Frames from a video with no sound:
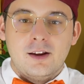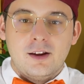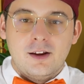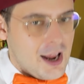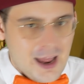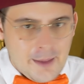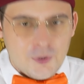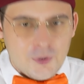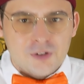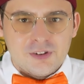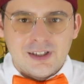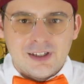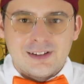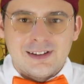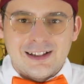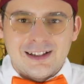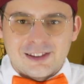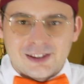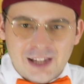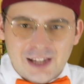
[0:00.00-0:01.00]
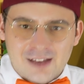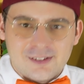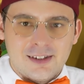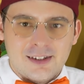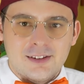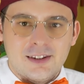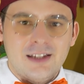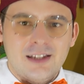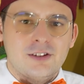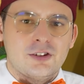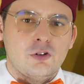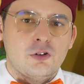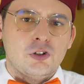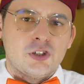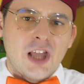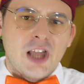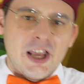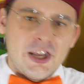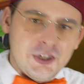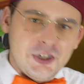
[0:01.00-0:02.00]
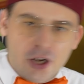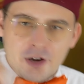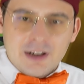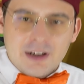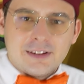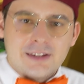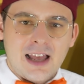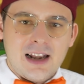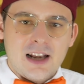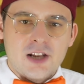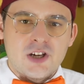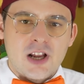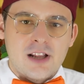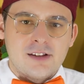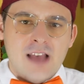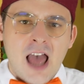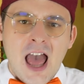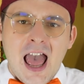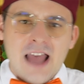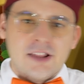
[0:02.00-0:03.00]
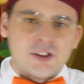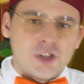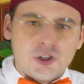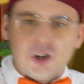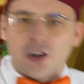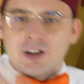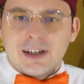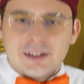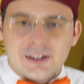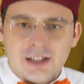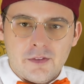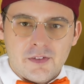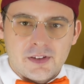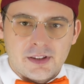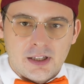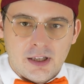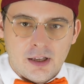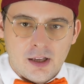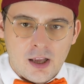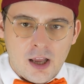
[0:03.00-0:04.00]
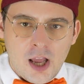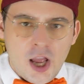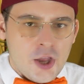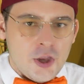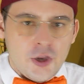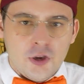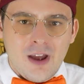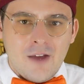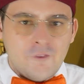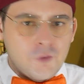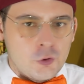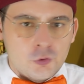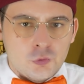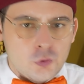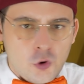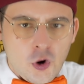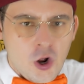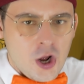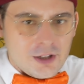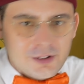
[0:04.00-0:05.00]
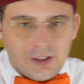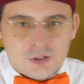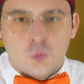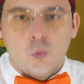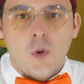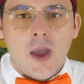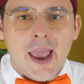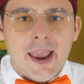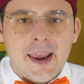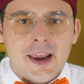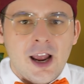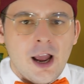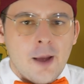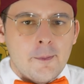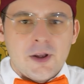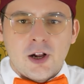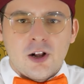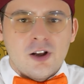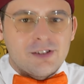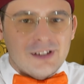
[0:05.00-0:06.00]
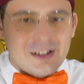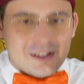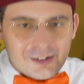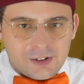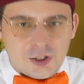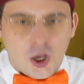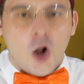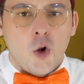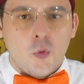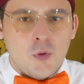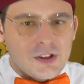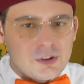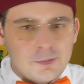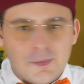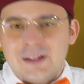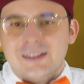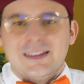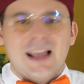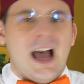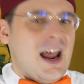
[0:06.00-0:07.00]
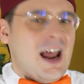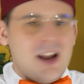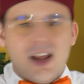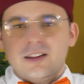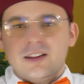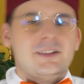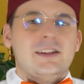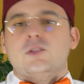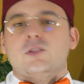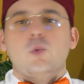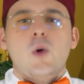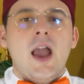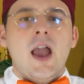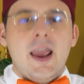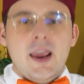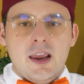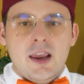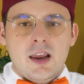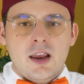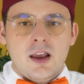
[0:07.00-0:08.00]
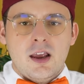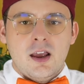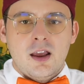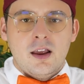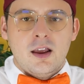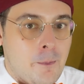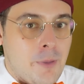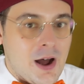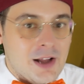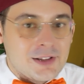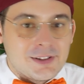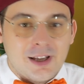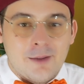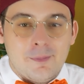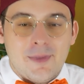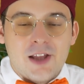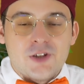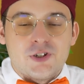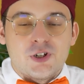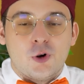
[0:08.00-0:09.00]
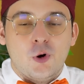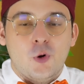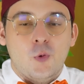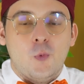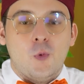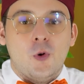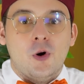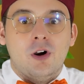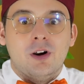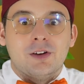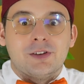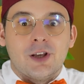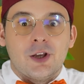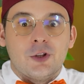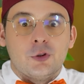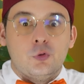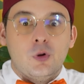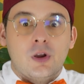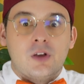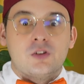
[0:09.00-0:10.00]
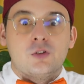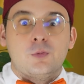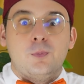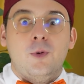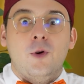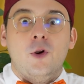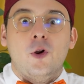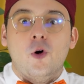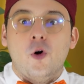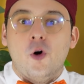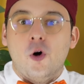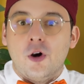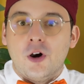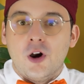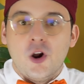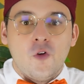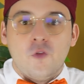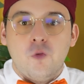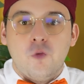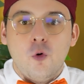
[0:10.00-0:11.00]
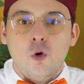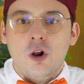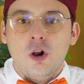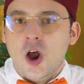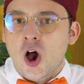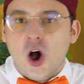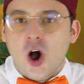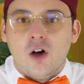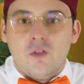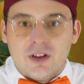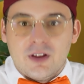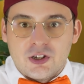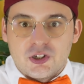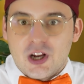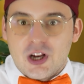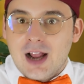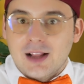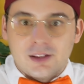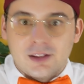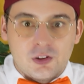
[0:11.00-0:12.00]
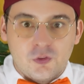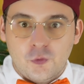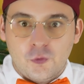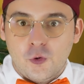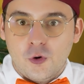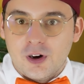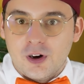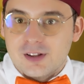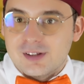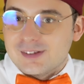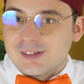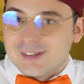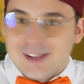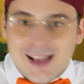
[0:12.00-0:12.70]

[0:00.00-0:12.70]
A music that doesn't insult your intelligence and your creativity. You have to do this way because it's always been done this way. But a magical world to explore, full of enchanted forests